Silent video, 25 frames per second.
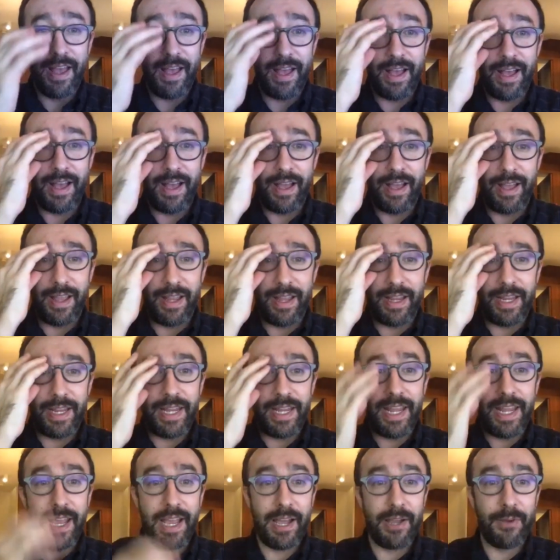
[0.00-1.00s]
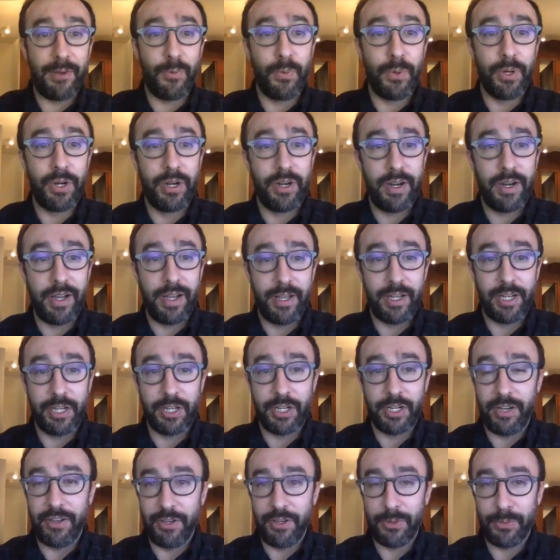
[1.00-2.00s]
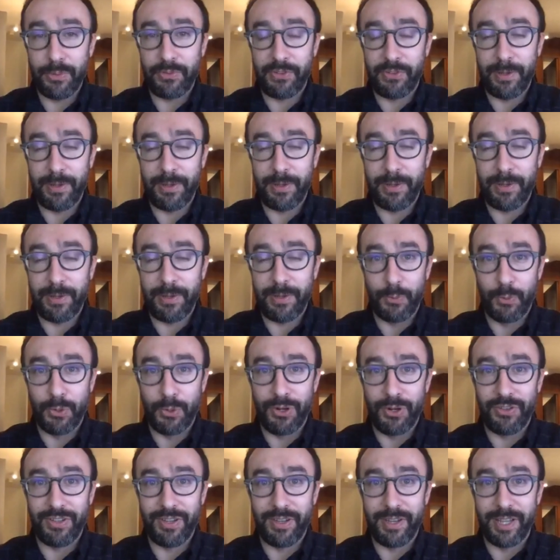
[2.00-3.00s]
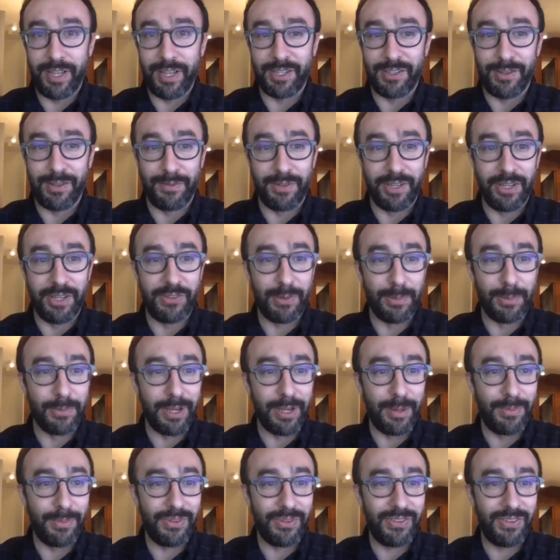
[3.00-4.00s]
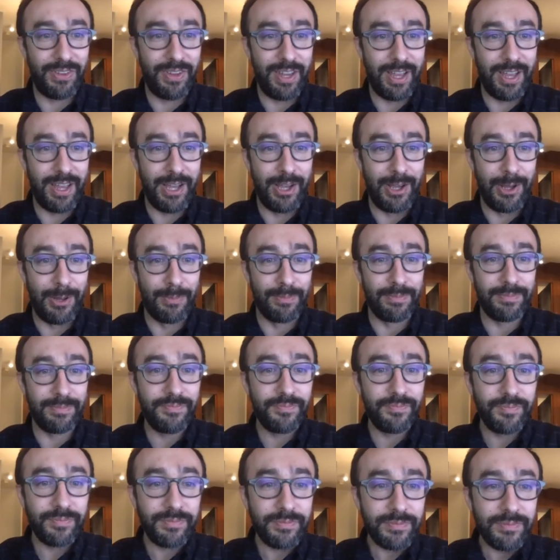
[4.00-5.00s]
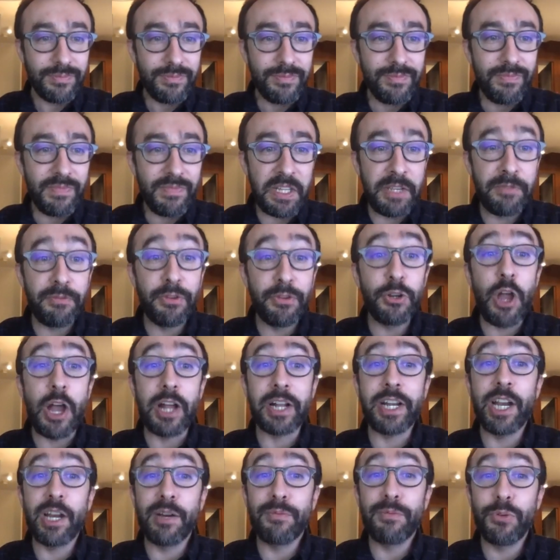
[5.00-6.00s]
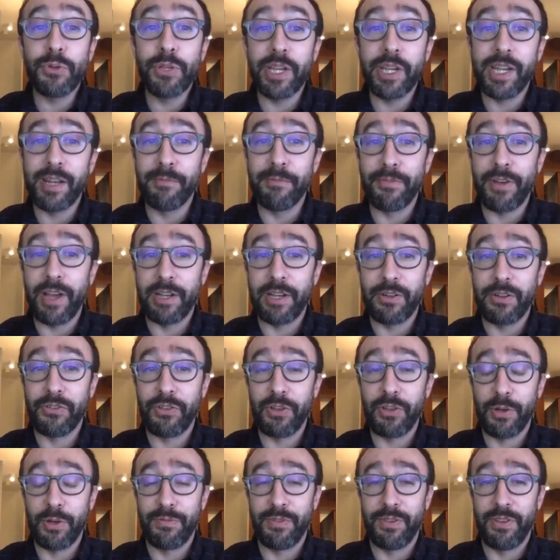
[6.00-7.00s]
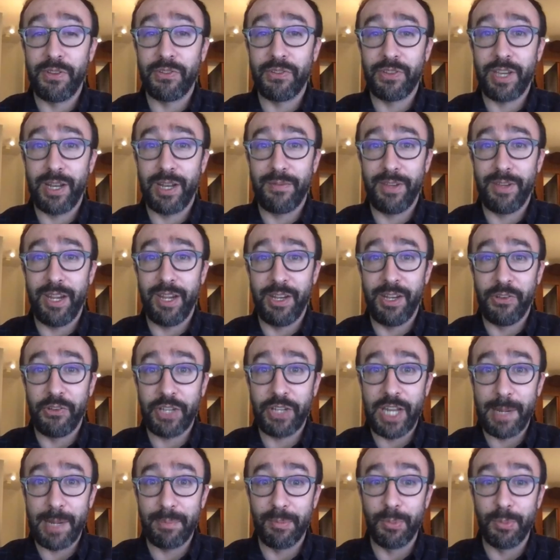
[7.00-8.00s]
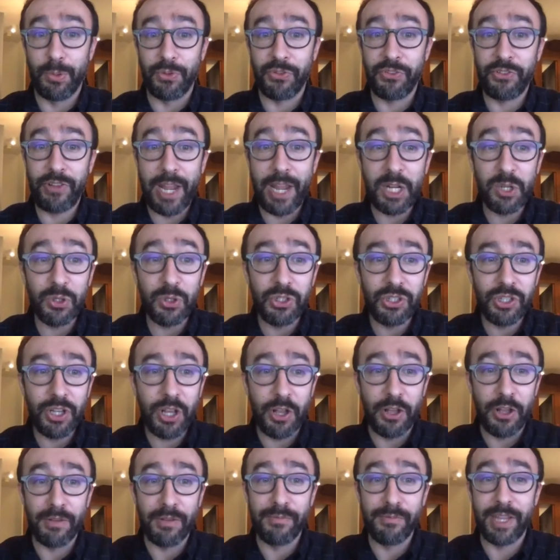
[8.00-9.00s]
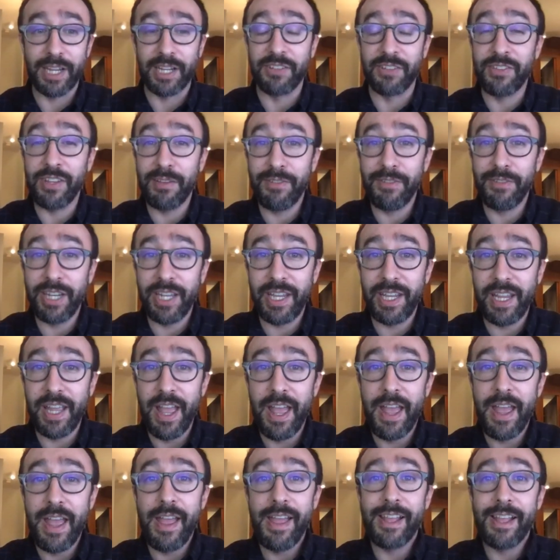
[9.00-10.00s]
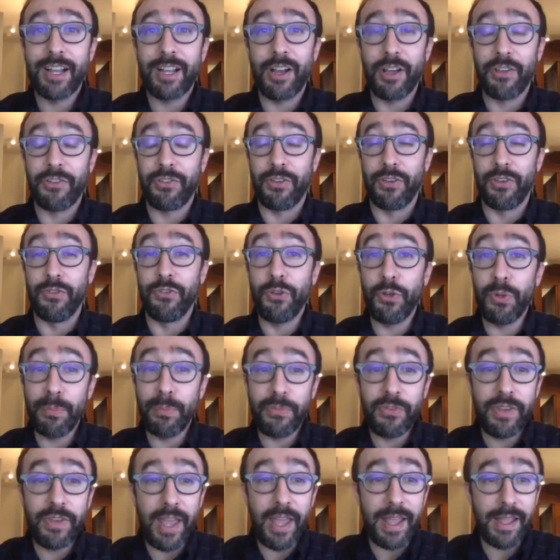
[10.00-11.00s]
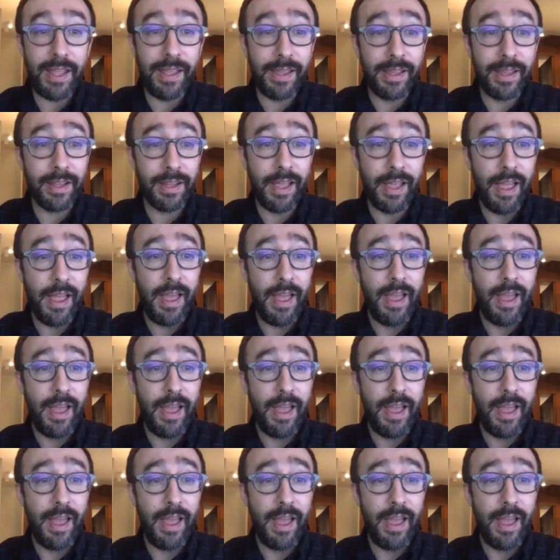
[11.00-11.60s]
uh, yeah, we're uh, going to deal with some unwarranted negativity sometimes. Um, if you're not careful, you can find yourself in this kind of inescapable cycle of negativity, constant doomsdaying,